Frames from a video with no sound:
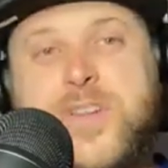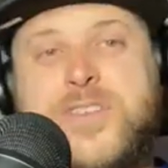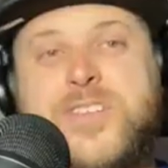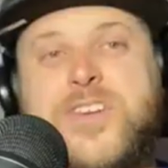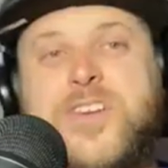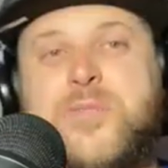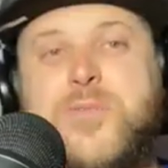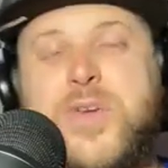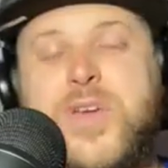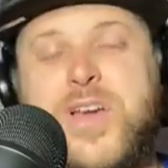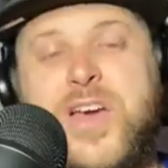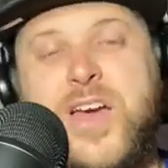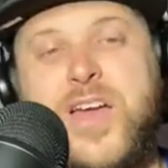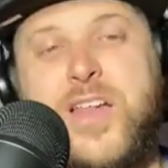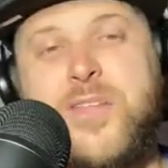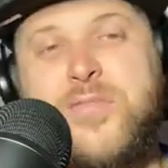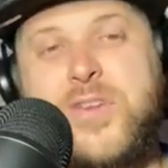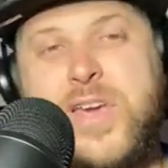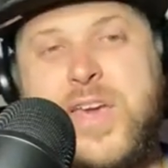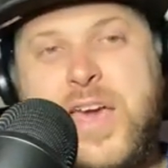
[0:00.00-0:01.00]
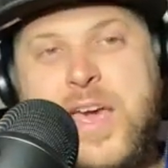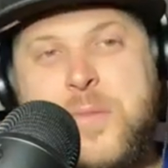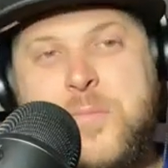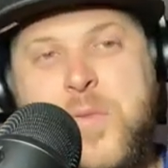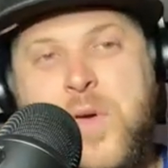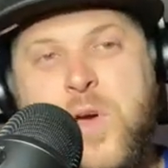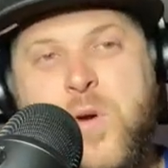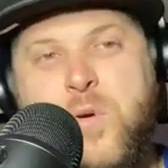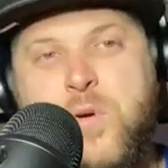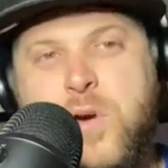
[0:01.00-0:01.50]
That's going to be a hell of a game.
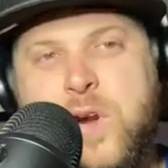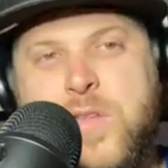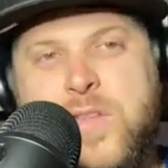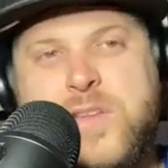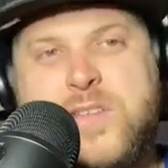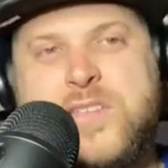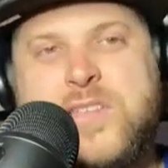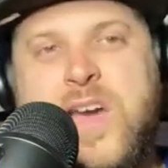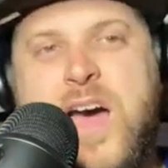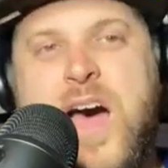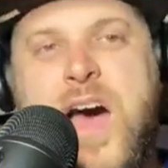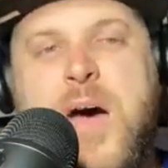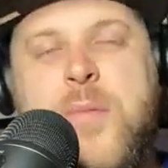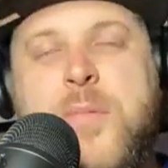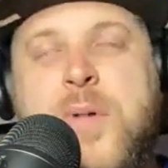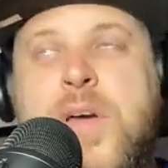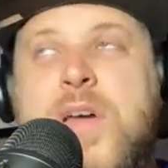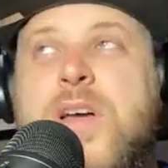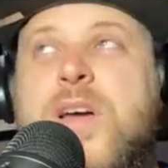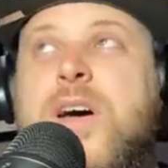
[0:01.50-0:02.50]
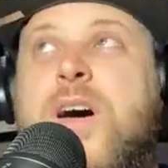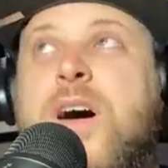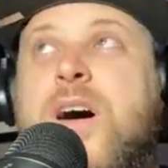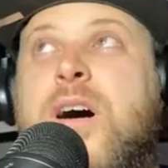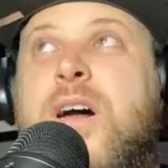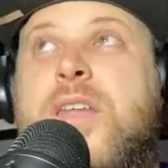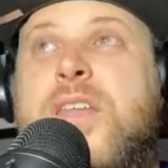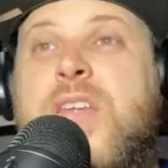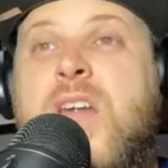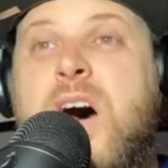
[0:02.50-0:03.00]
One of the top
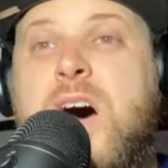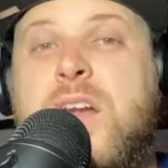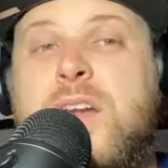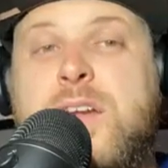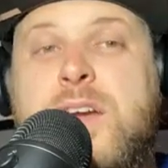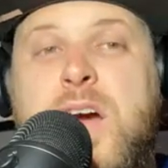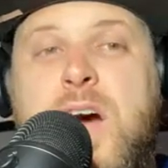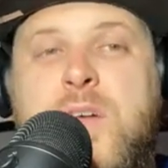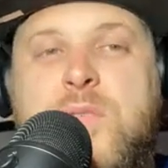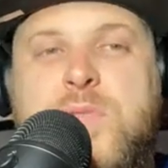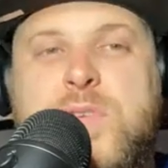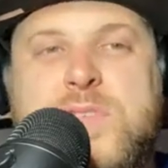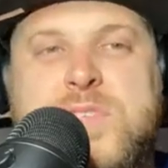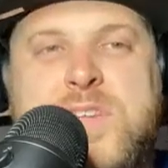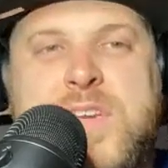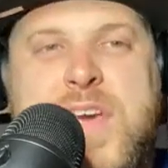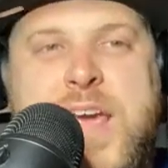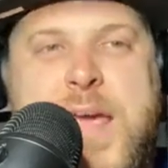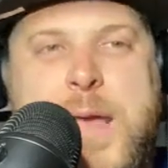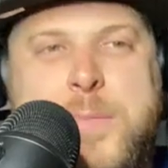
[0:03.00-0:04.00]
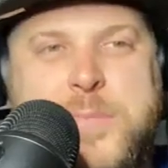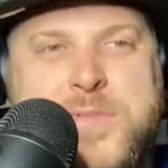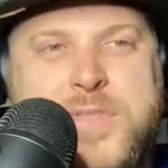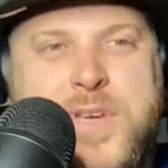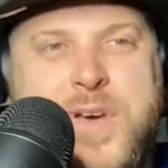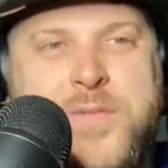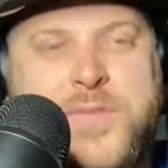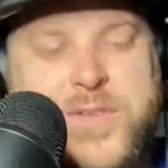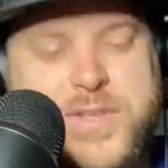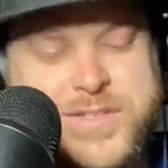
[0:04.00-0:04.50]
non-conference
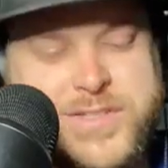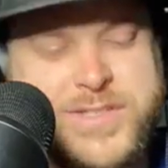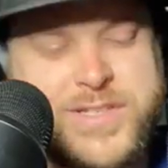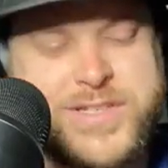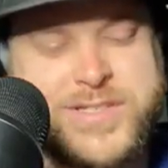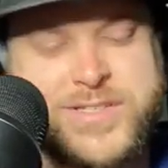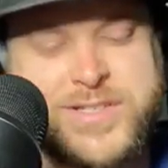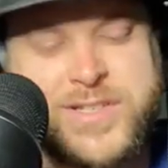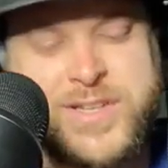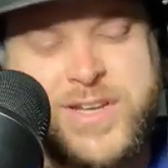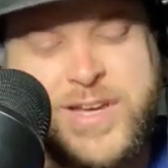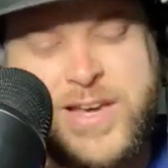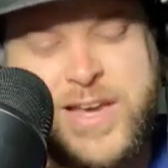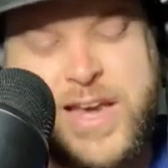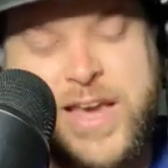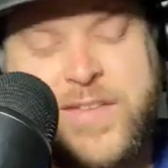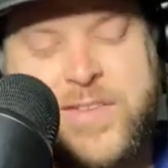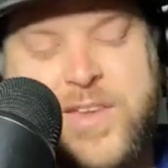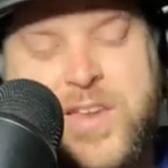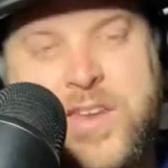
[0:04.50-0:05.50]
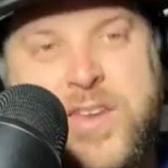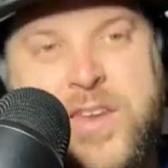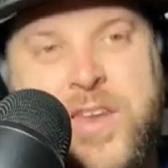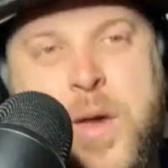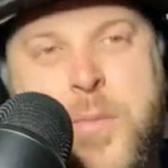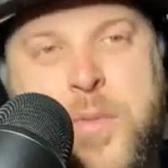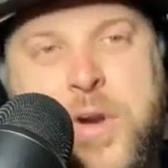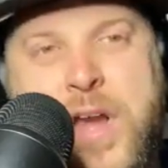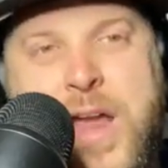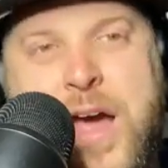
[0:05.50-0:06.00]
games of the season. And then
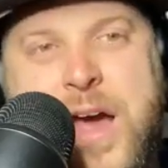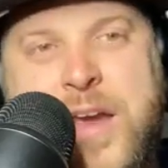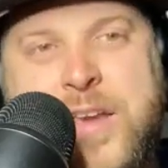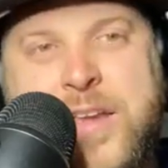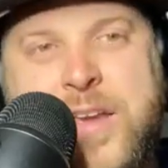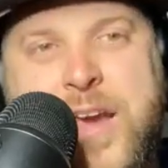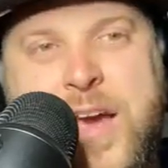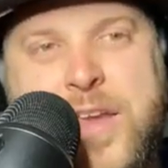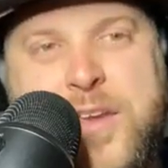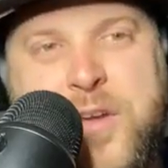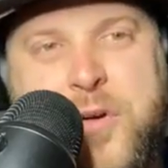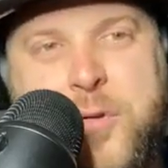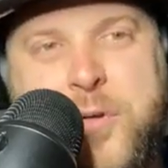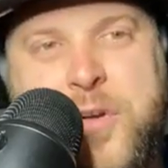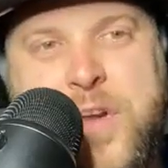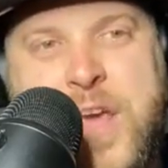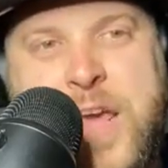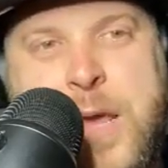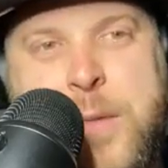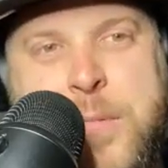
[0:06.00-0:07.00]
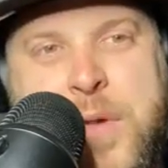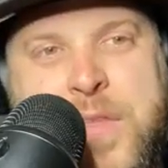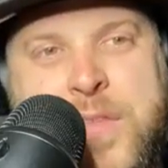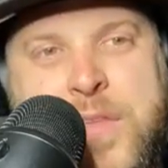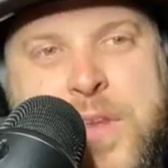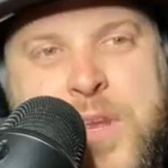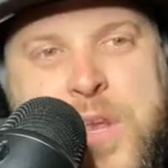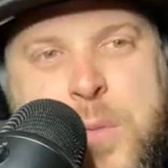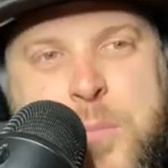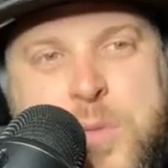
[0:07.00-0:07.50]
number 9, you got Notre Dame.
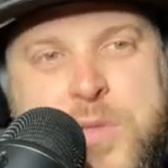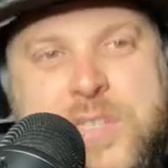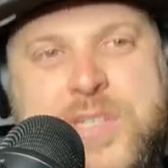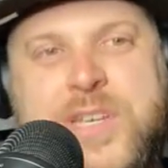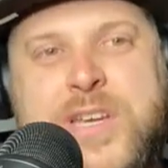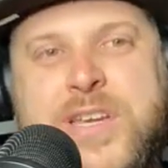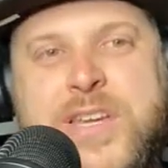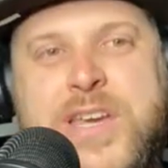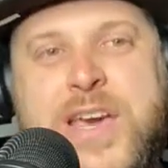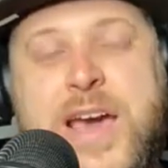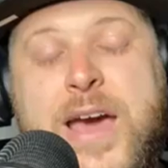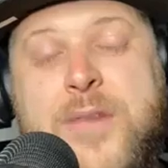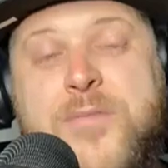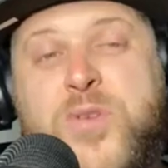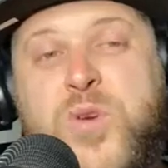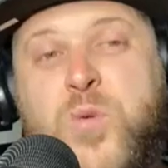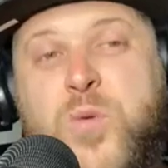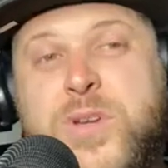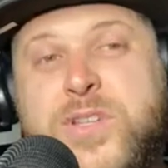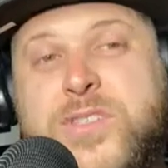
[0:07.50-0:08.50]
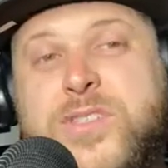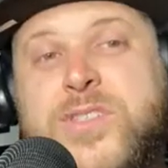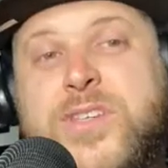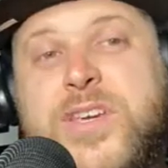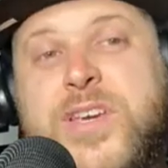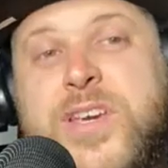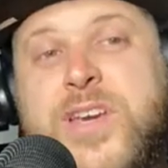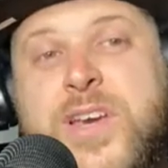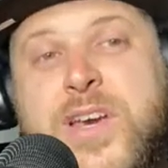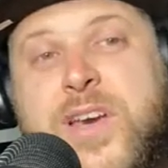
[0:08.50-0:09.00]
And then number 10, you have
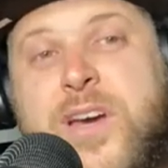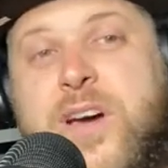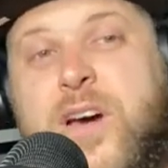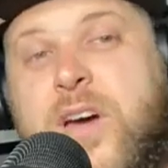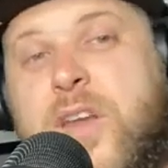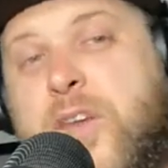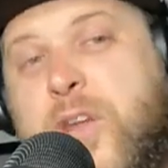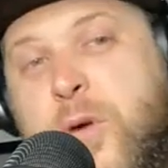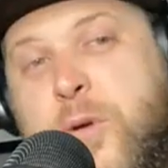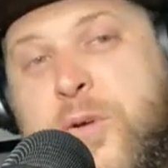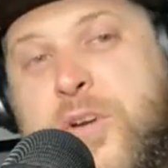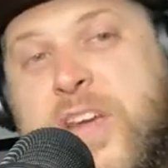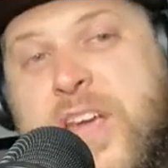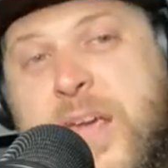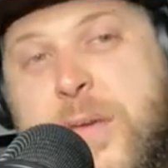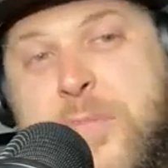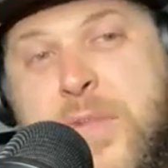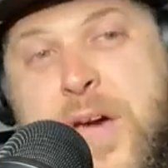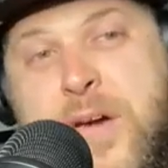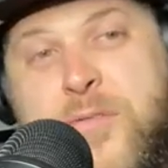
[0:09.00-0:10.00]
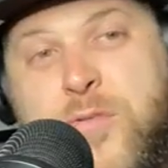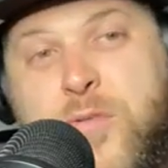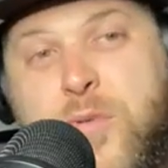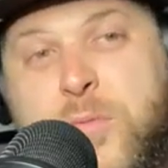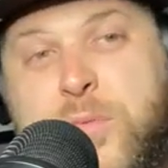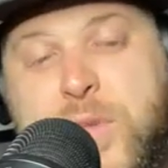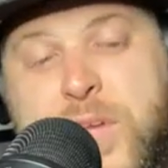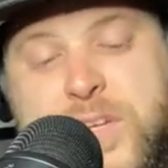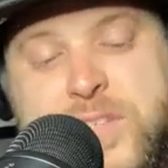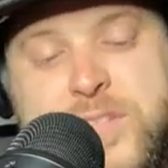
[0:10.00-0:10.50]
UNC. Notre Dame having to
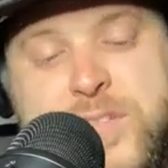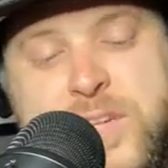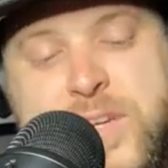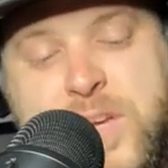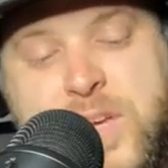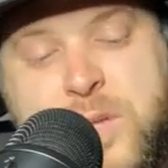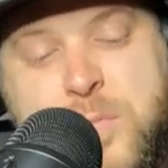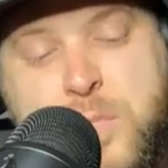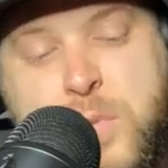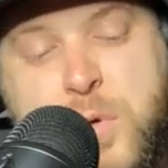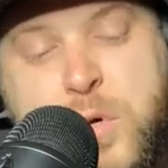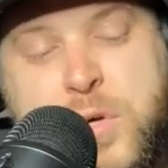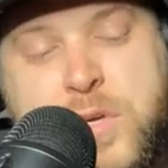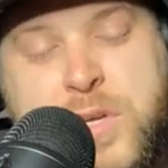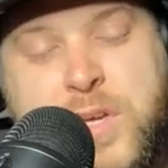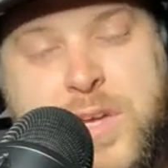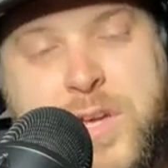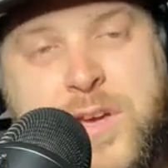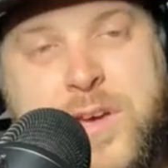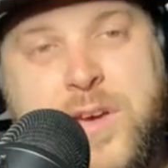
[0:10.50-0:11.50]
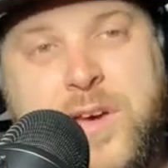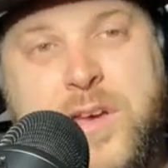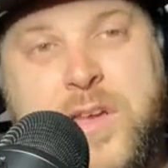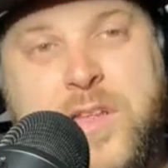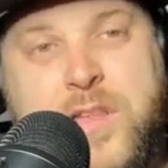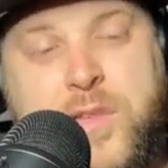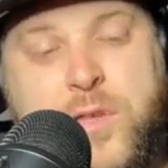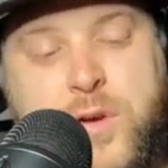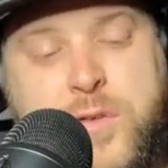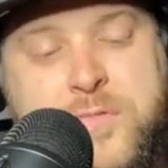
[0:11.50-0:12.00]
replace Ian Book.
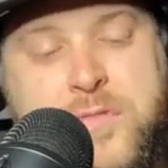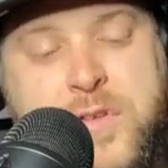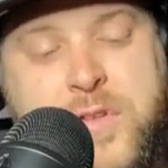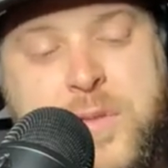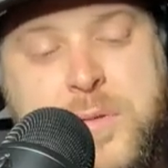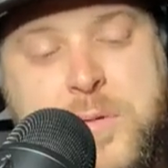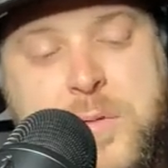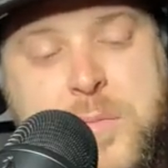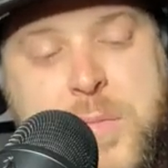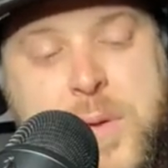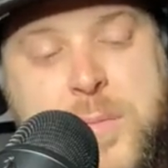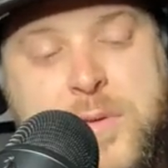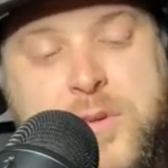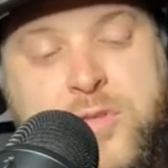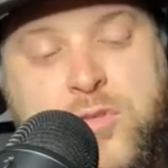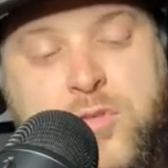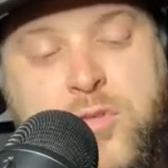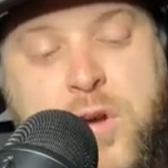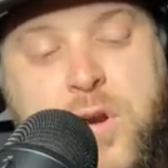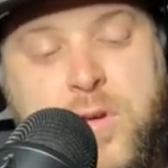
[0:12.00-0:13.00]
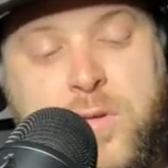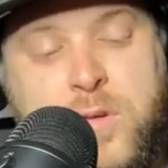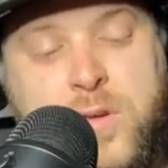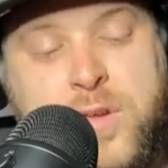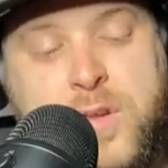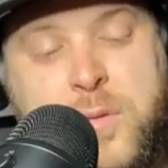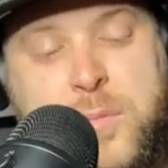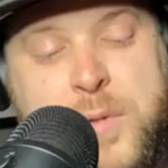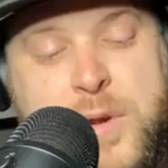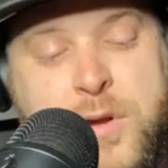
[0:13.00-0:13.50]
Look for them to maybe struggle
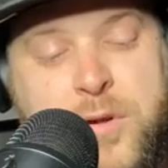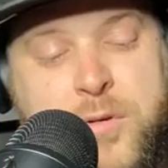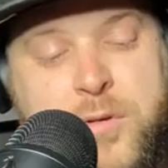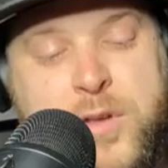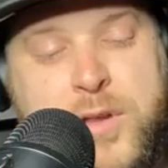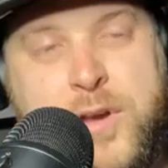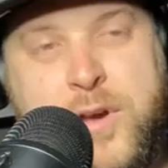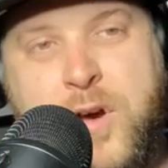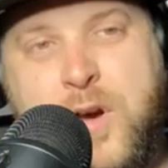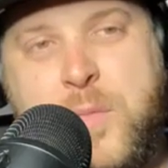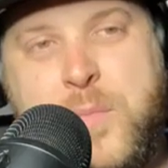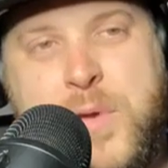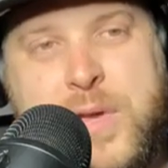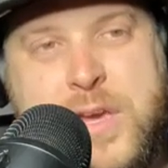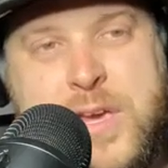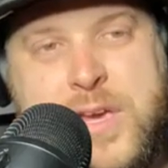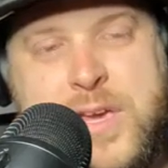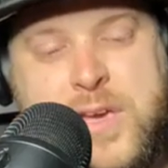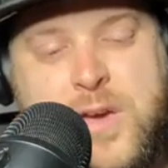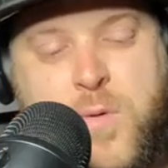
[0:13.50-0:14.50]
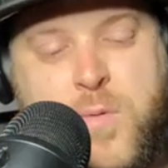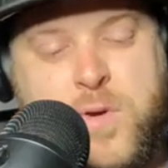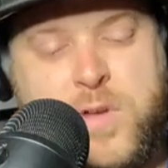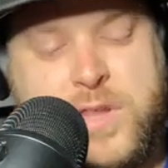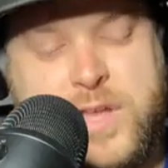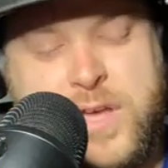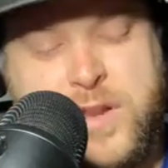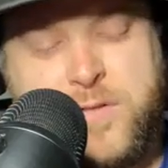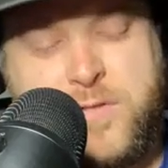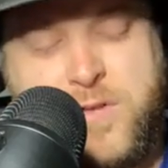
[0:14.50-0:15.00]
a little bit early on, but get
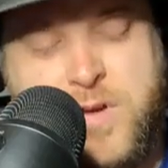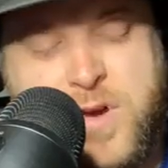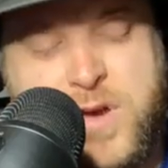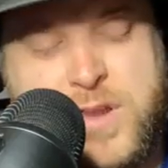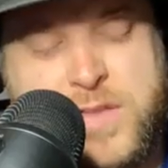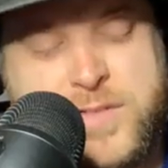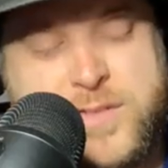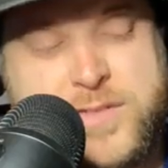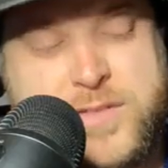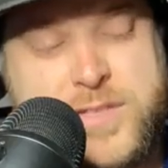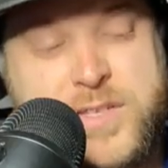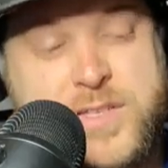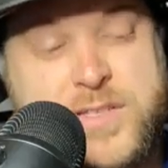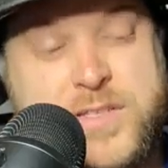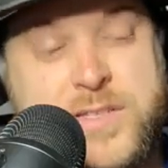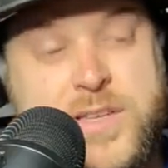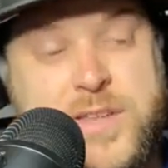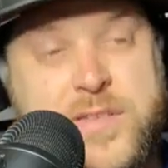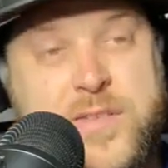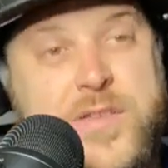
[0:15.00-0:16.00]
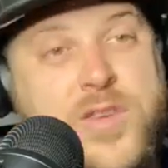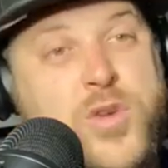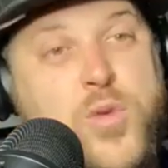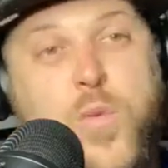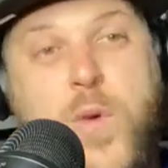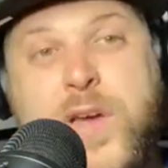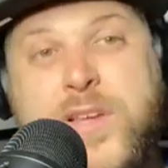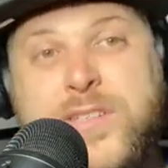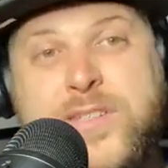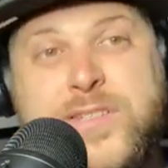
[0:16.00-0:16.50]
going later on in the season. And then
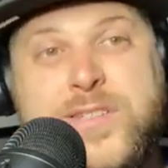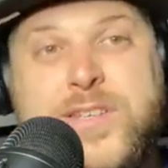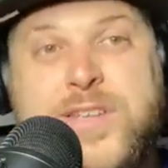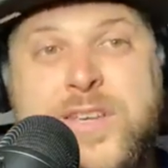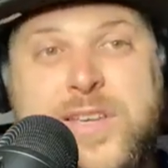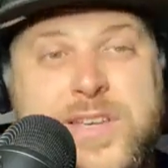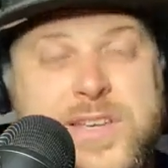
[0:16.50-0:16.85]
UNC,